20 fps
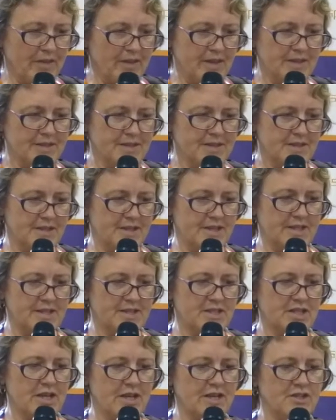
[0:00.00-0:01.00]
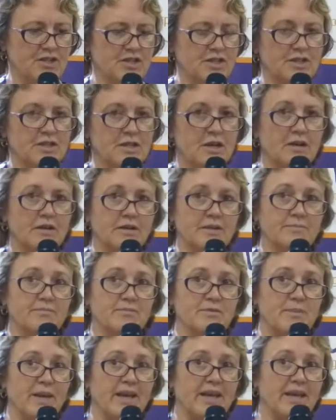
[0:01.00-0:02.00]
these challenging
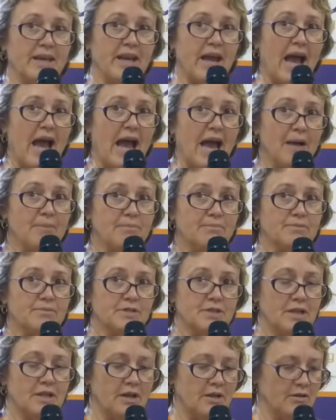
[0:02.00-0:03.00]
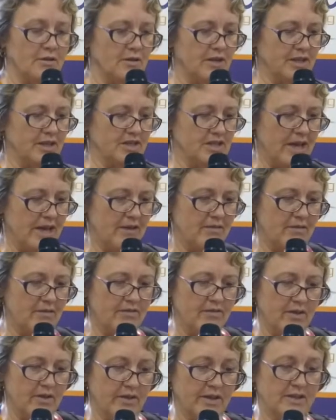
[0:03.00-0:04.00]
times make it absolutely
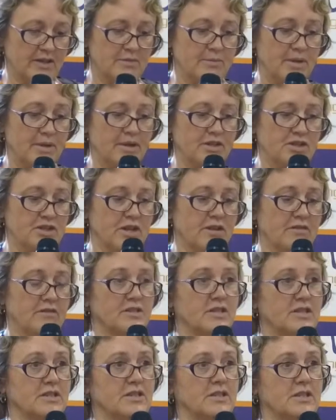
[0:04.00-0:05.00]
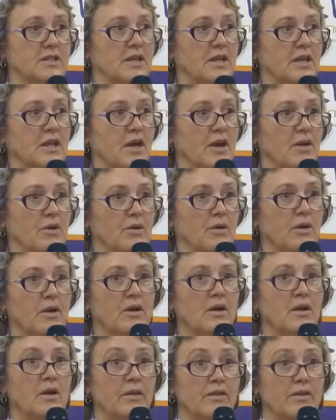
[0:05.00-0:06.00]
terrifying to be a charity CEO.
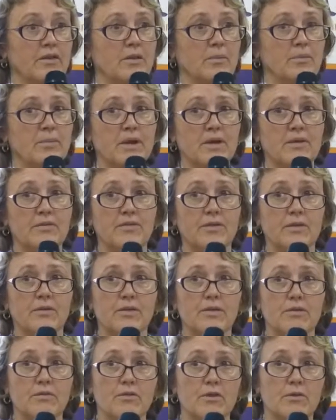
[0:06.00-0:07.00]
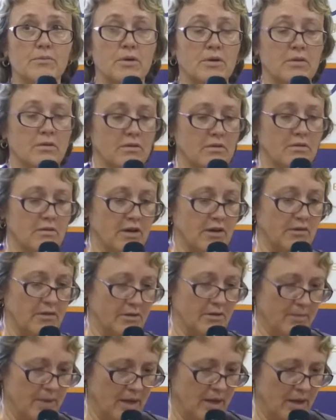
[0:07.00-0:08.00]
There'll be a few in the room who agree
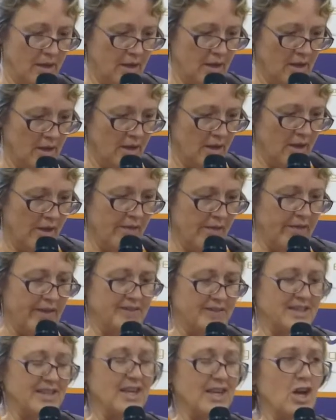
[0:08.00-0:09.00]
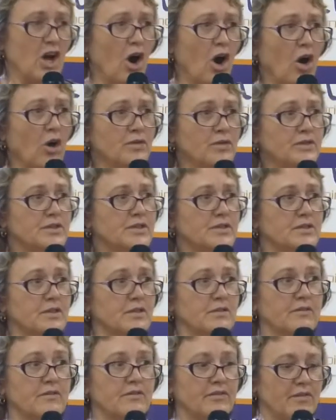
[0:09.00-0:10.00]
with me. There's a
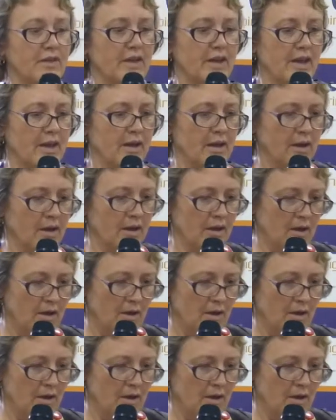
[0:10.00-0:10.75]
constant fear